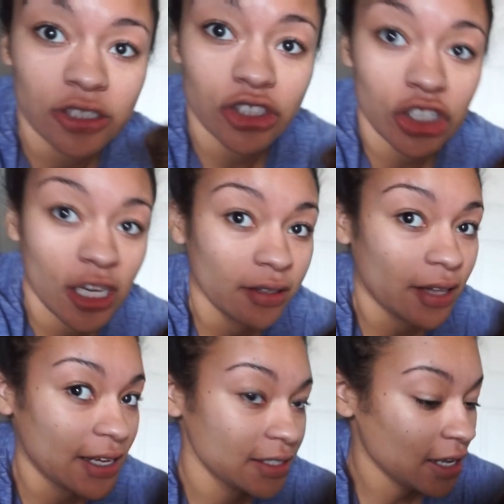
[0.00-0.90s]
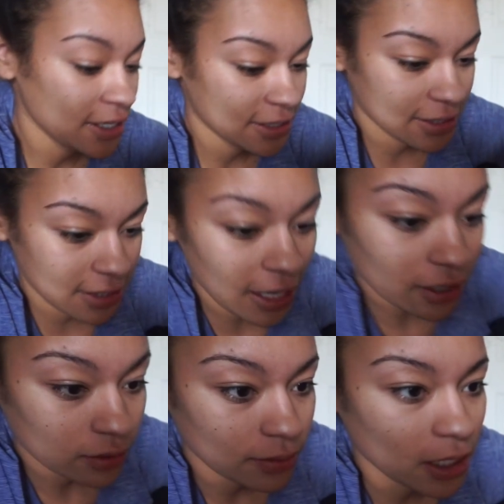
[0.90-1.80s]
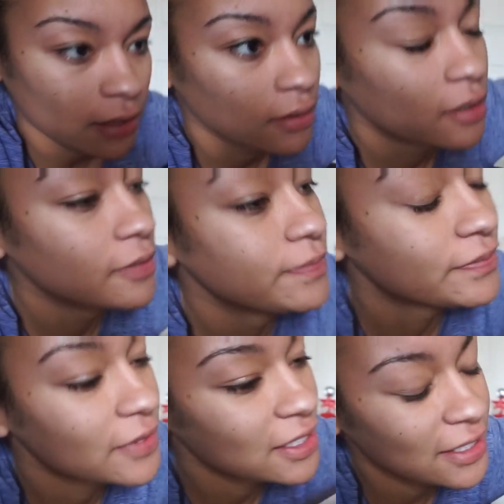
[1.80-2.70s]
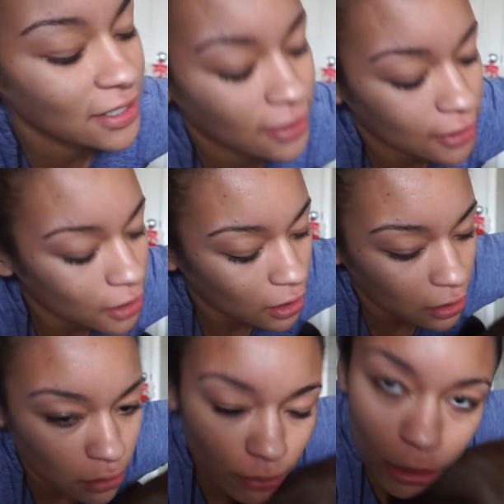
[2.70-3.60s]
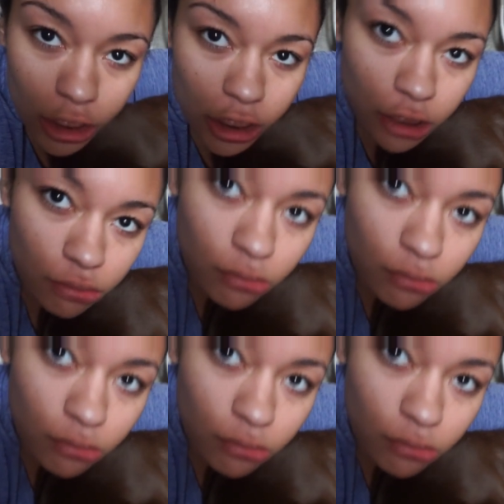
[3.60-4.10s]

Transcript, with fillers: and shit last night scared me. Didn't it, little buddy?